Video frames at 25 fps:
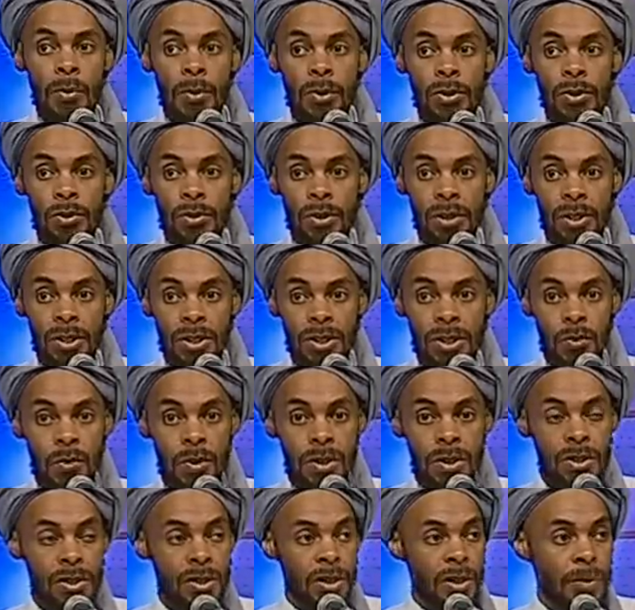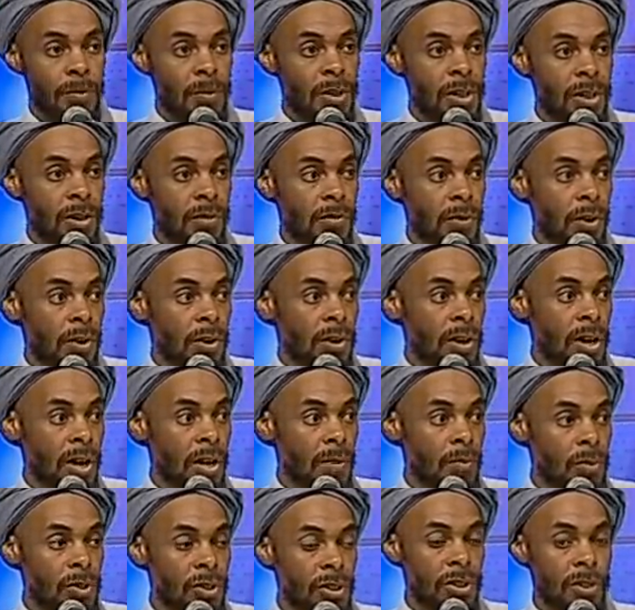Opportunities which many of our
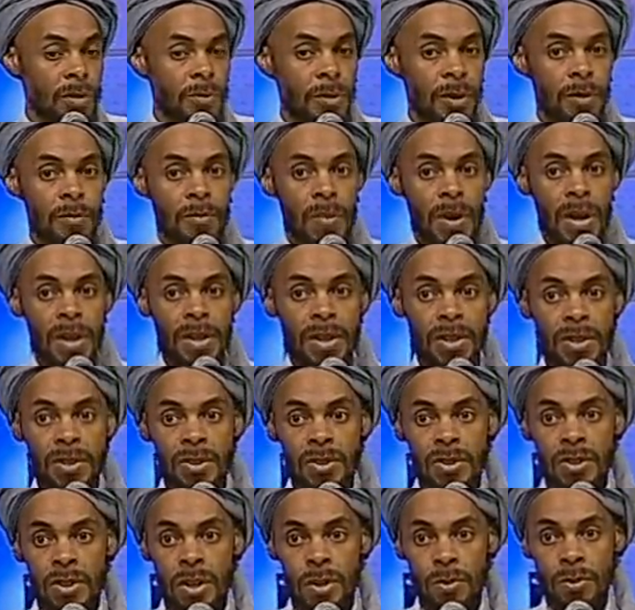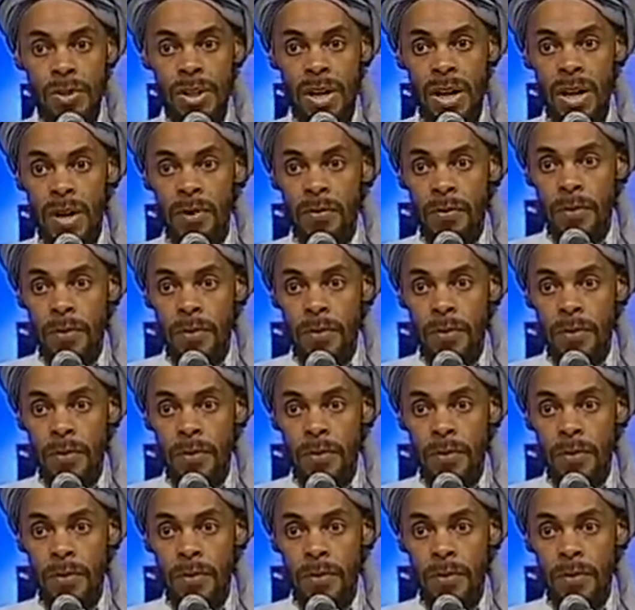non Muslim companions don't